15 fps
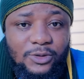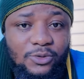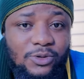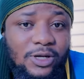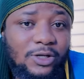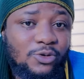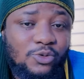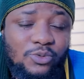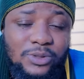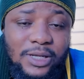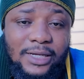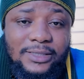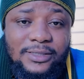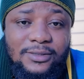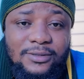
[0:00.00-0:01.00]
You can do
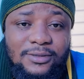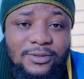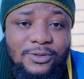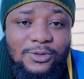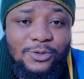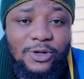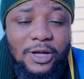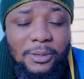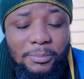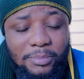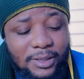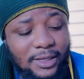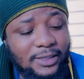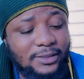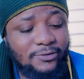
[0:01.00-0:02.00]
that. You can
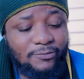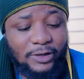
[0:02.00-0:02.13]
plant